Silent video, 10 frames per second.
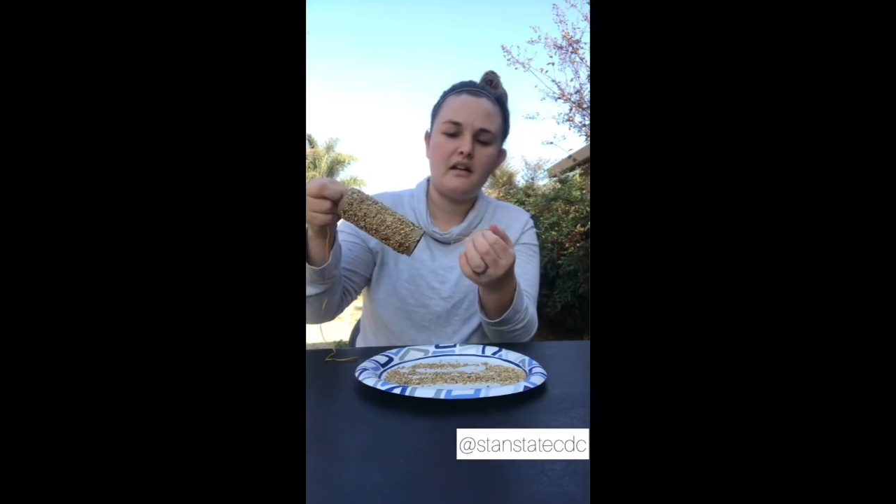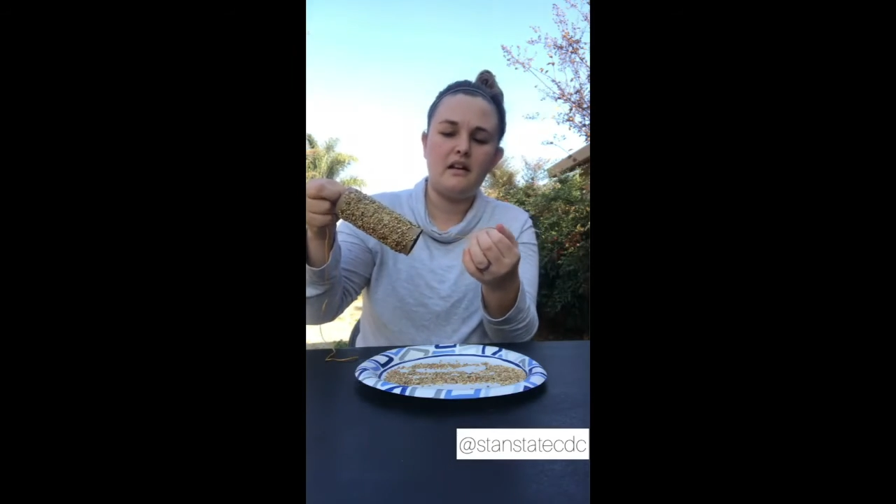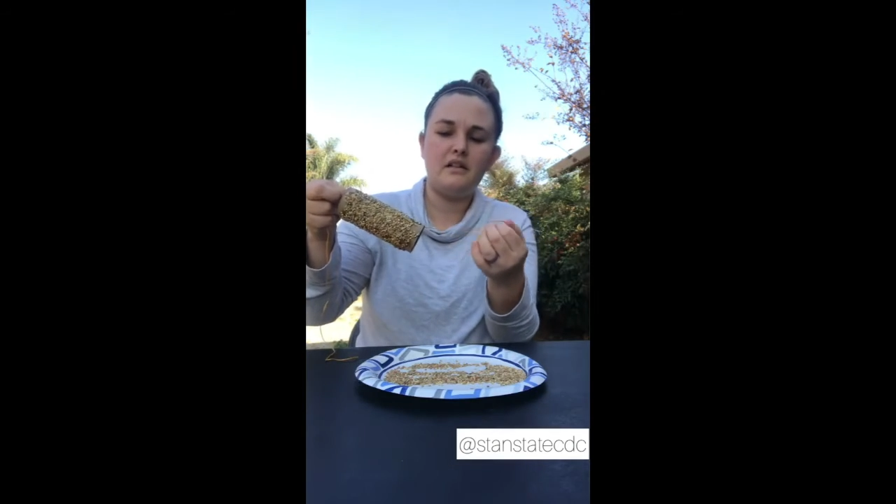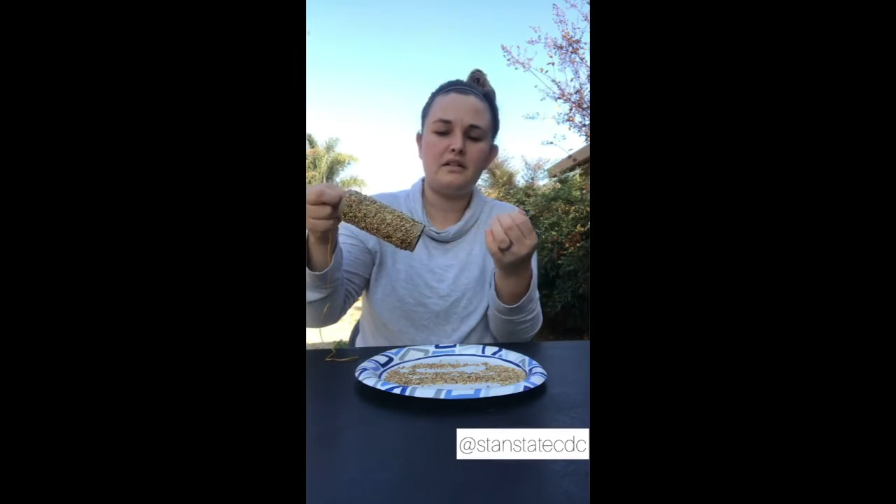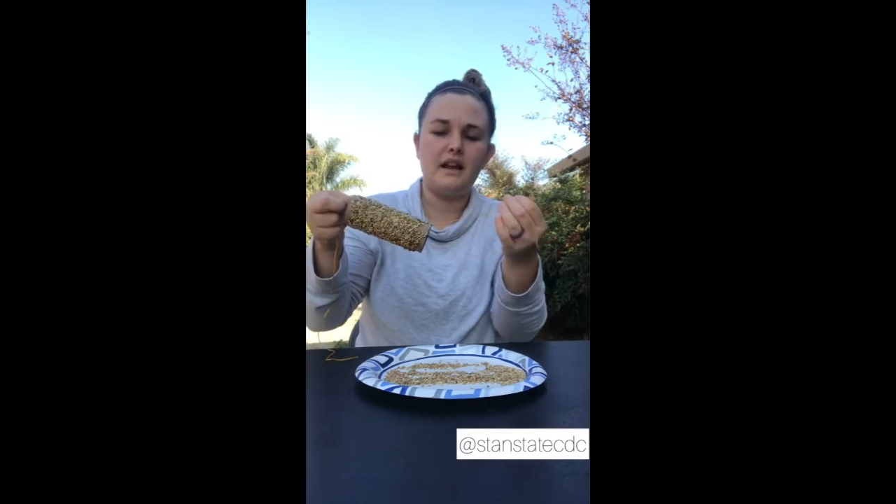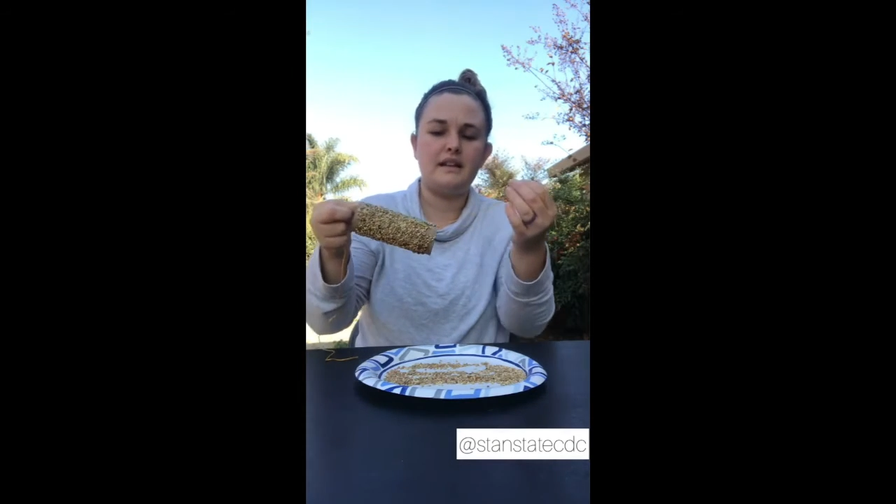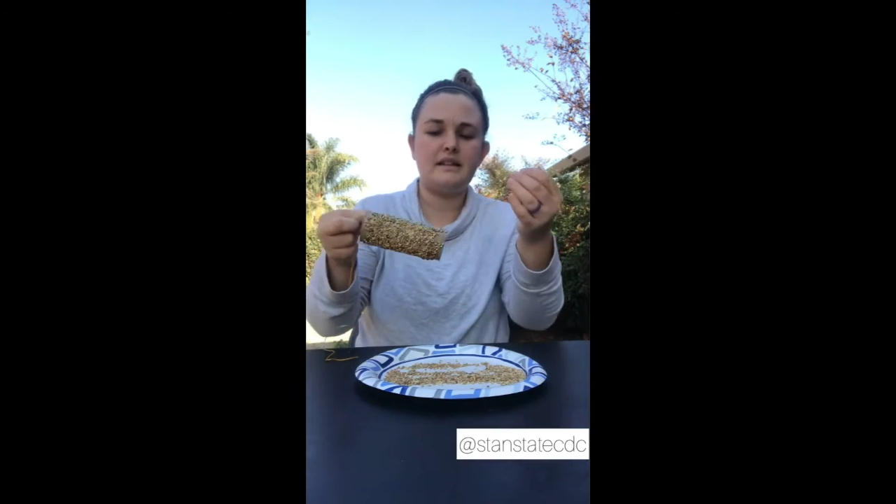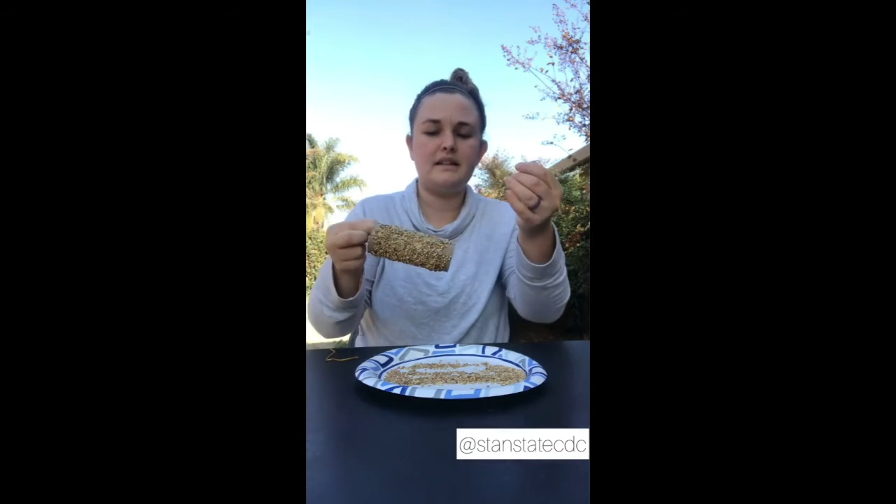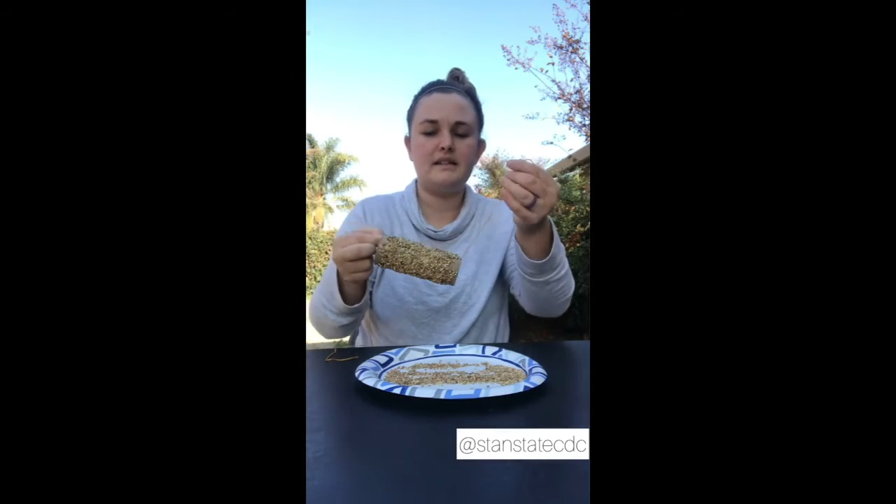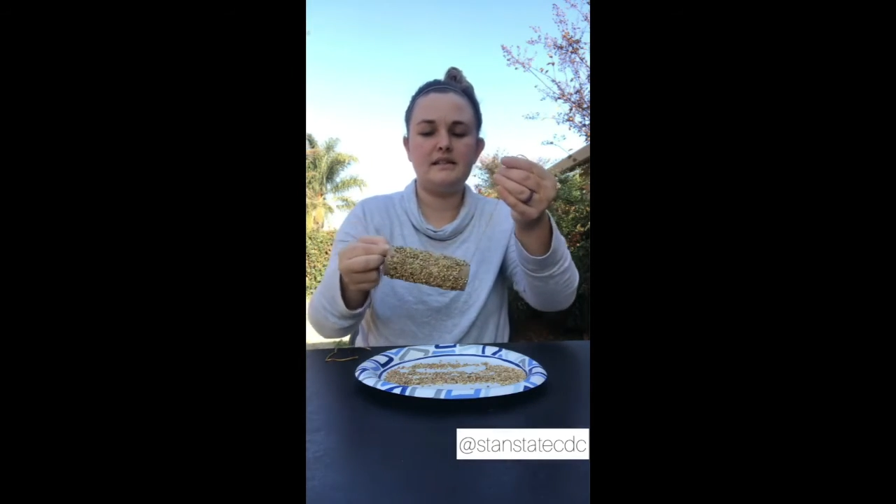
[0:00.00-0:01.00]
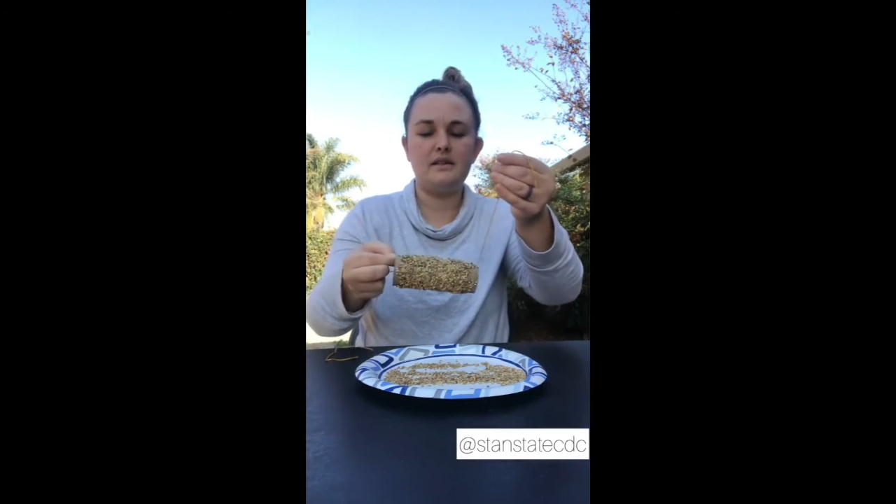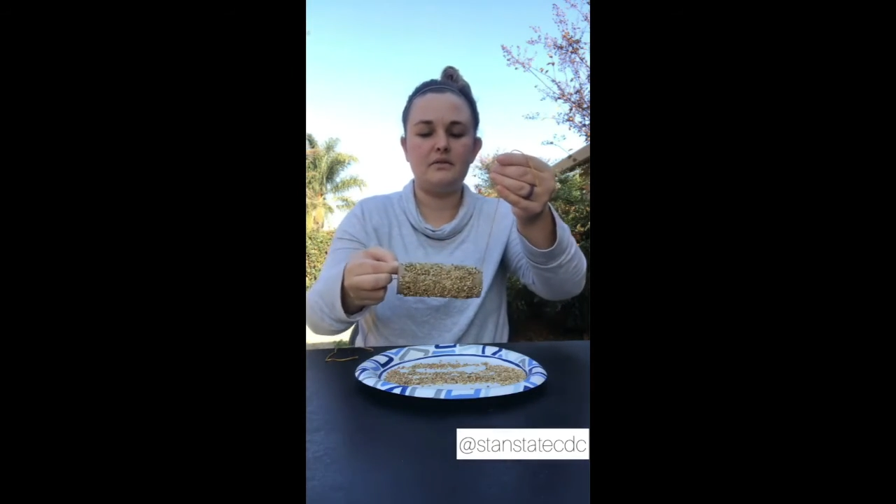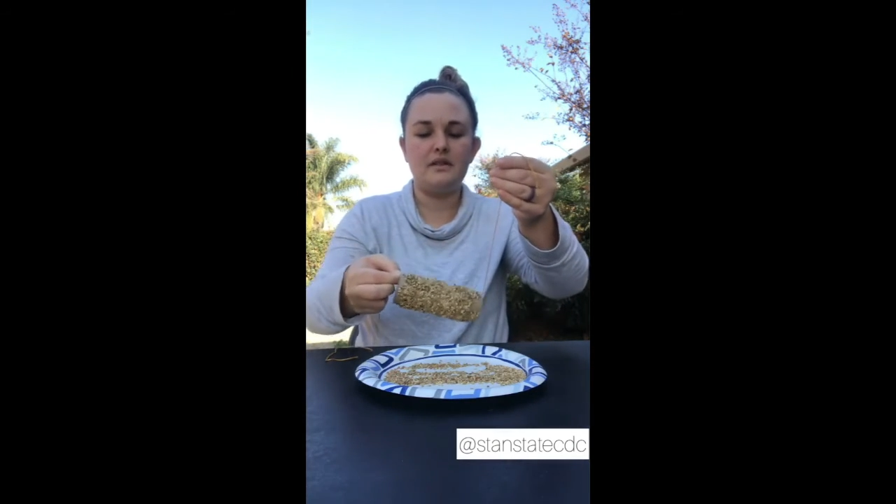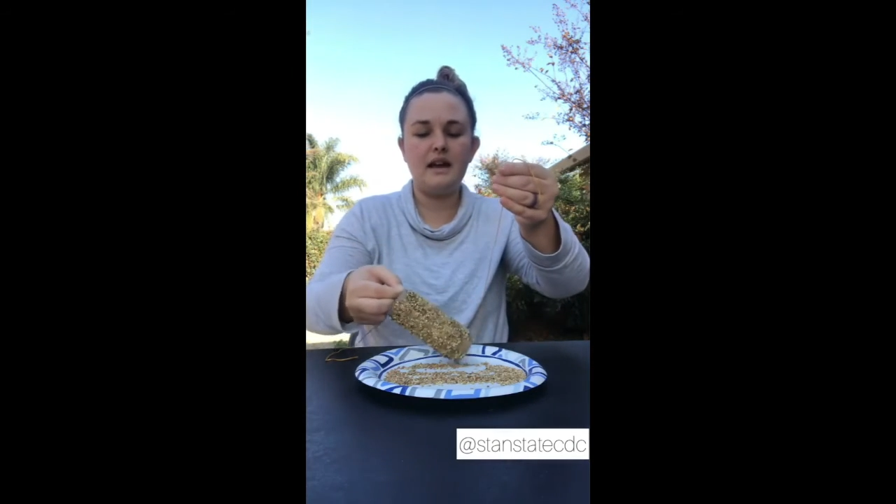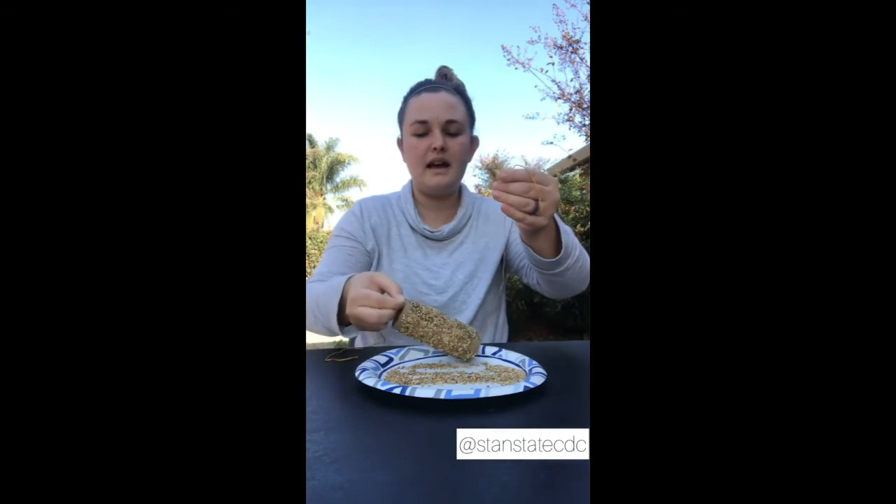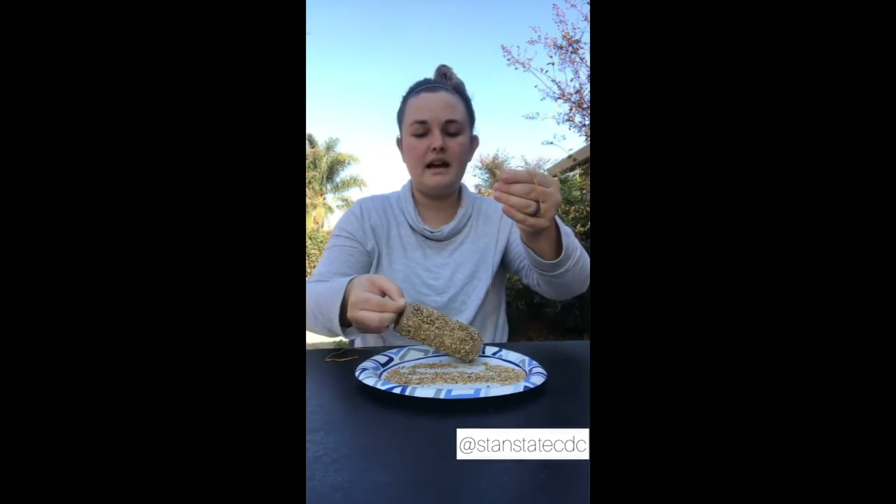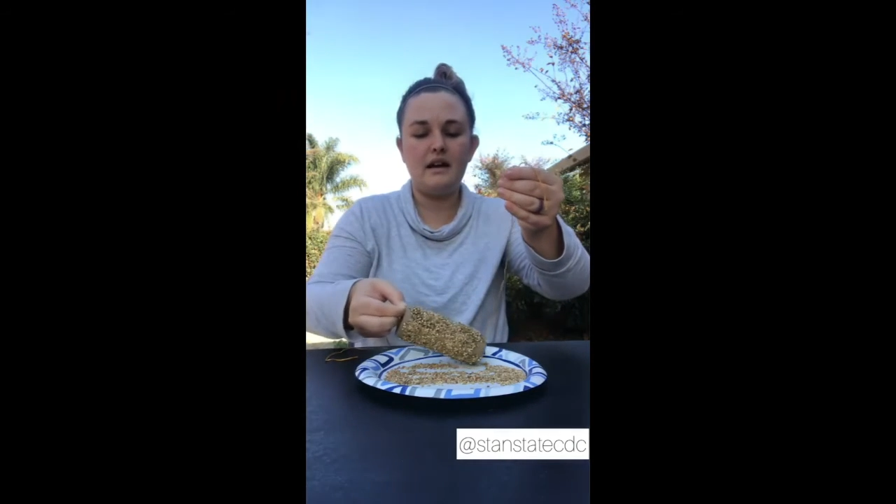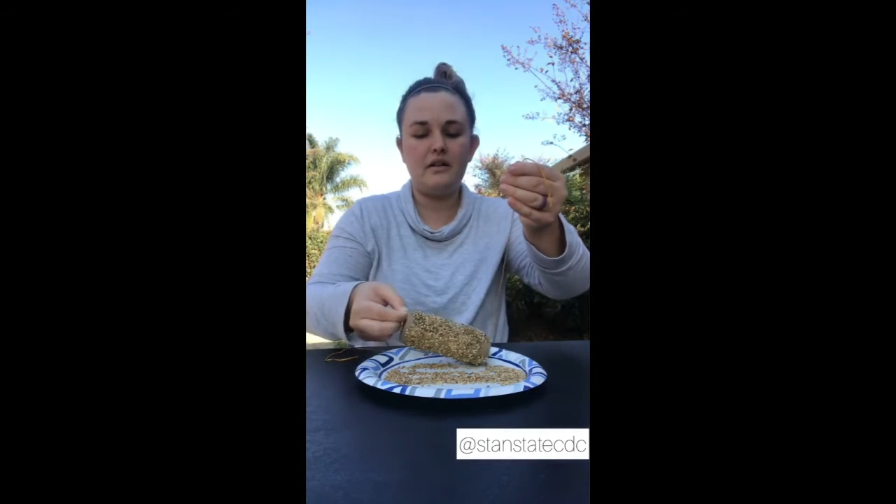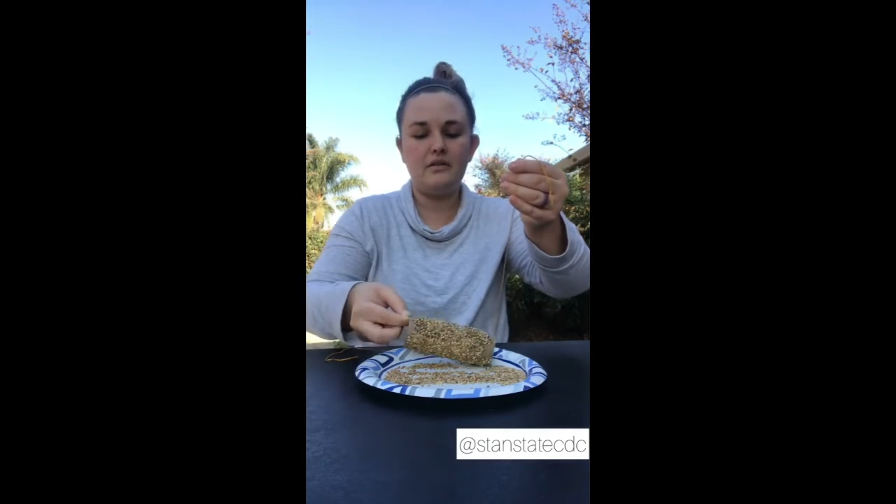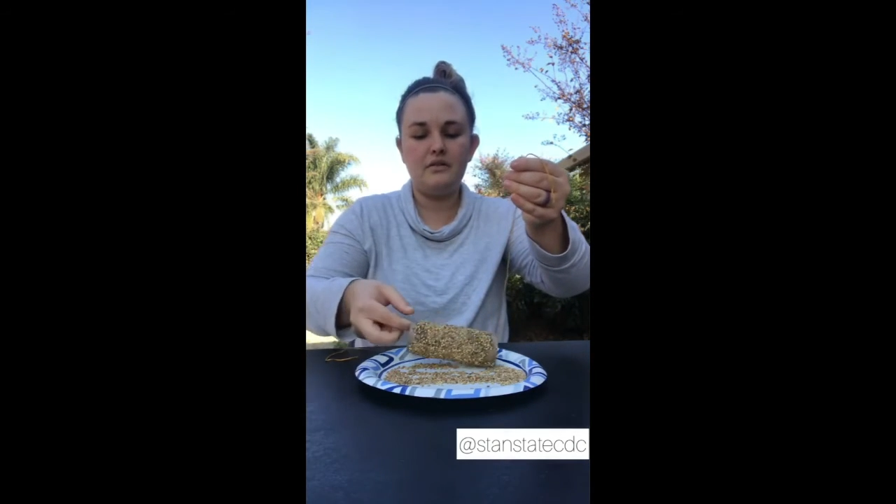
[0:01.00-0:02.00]
All right, so
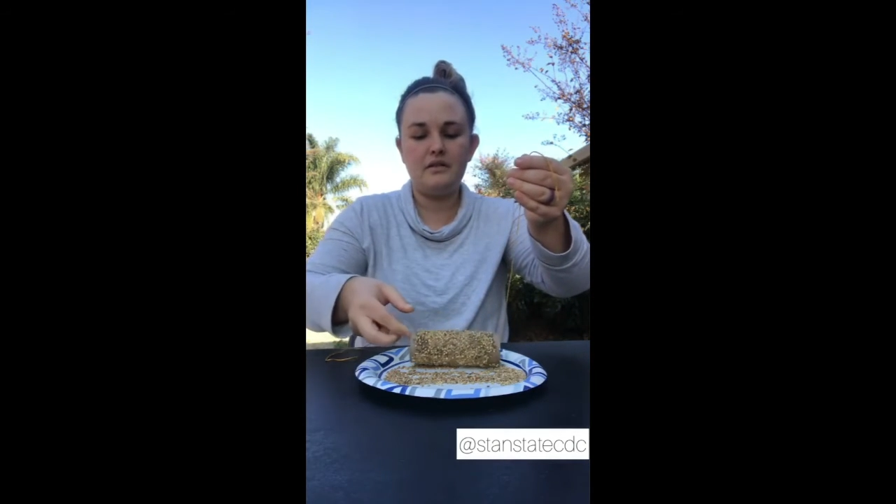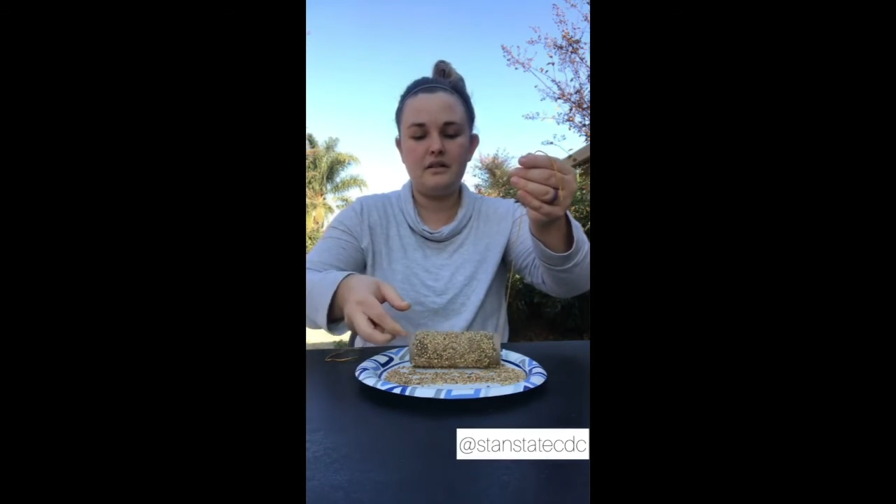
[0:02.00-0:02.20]
now